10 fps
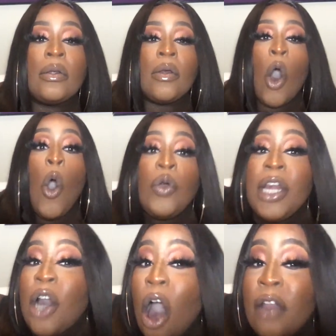
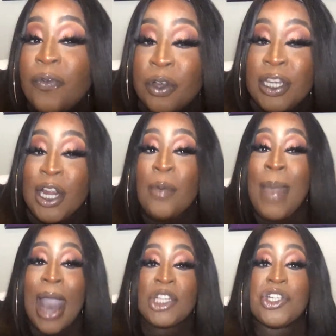Holding on for dear
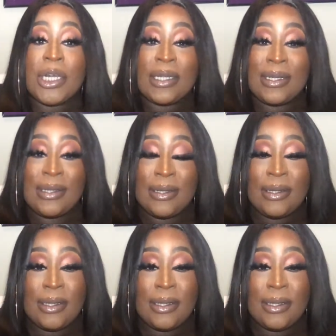mattress.